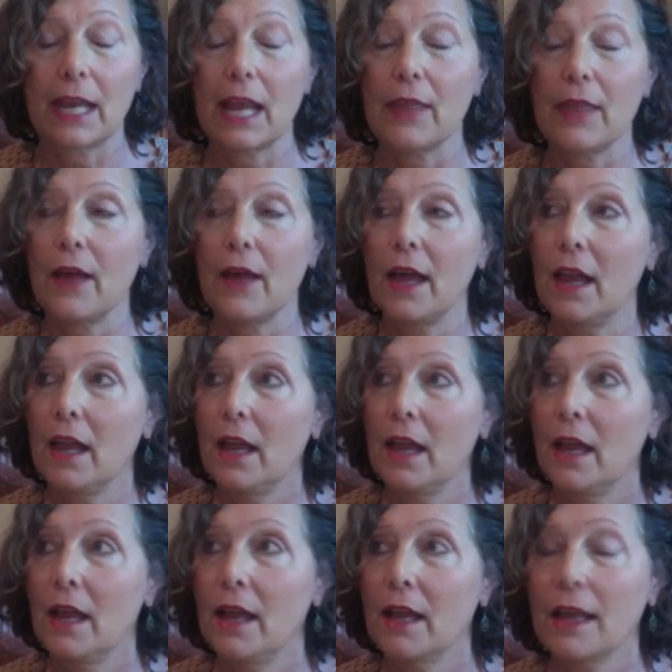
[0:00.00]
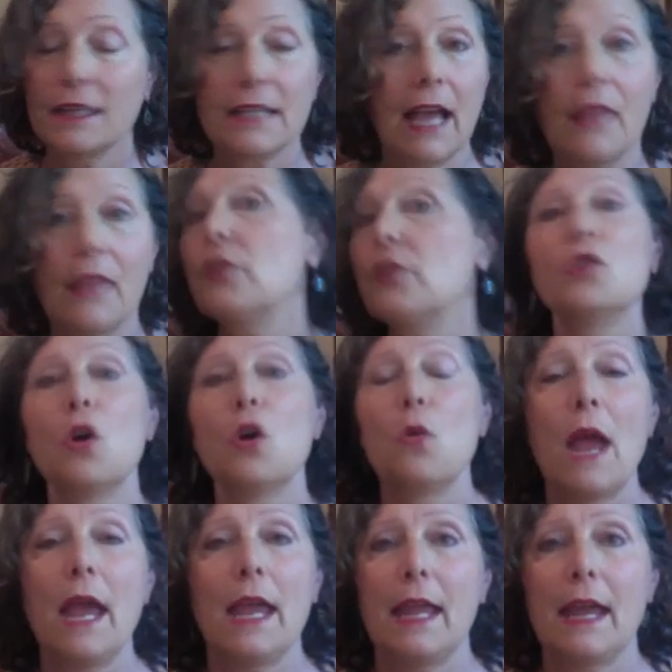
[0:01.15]
And I thought, because there's no
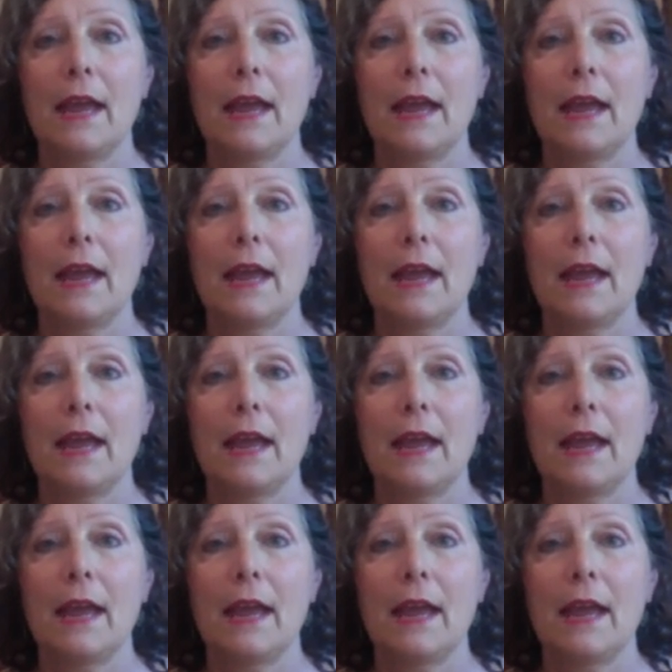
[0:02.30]
way.